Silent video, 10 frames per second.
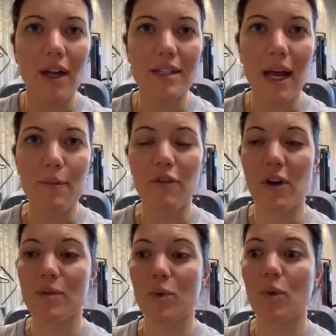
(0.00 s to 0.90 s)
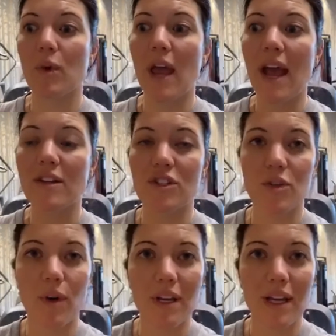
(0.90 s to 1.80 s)
time frames. We react
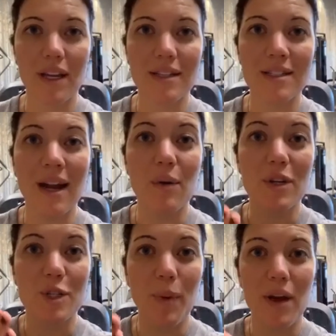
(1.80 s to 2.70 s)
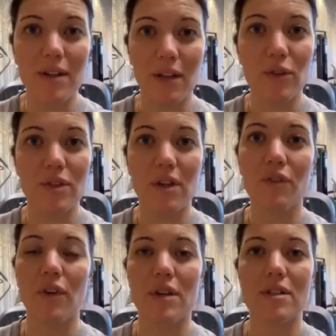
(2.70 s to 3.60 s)
to our kids. It's not responding. There's a
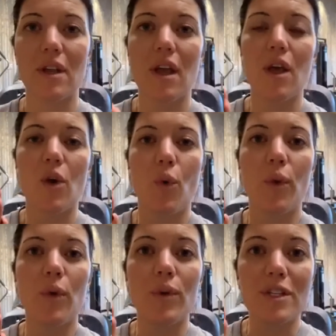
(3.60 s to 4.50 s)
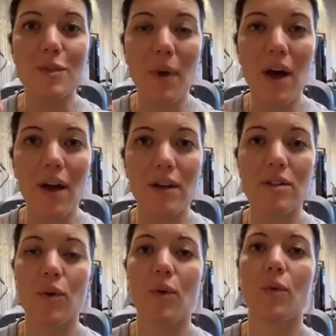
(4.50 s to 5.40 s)
difference. We
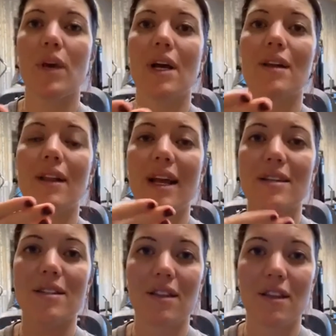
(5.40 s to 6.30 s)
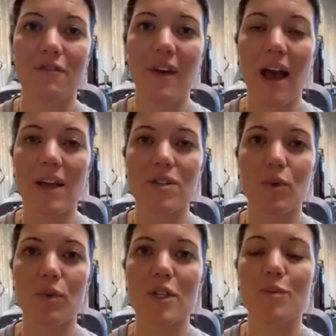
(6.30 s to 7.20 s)
respond when we collect the facts.
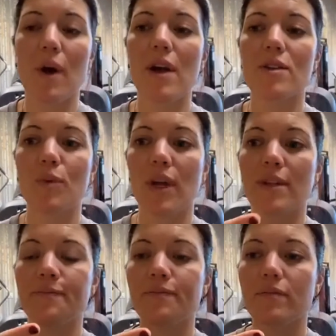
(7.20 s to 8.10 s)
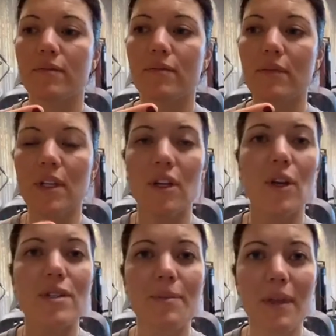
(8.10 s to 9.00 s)
We respond when, you
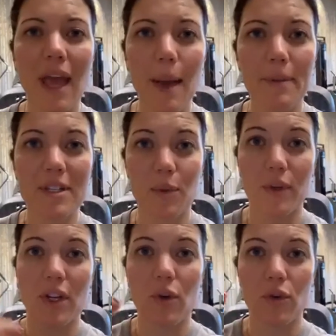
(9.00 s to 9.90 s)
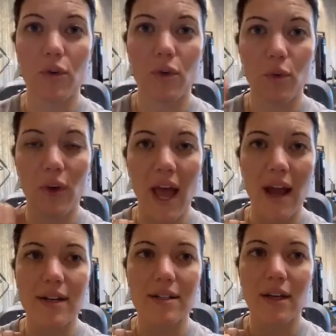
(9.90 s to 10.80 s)
know, something happens and we don't
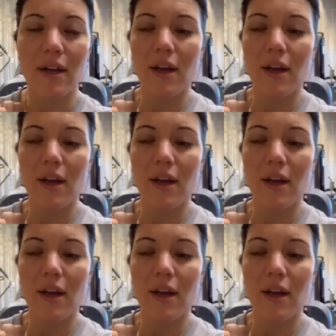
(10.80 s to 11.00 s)
react.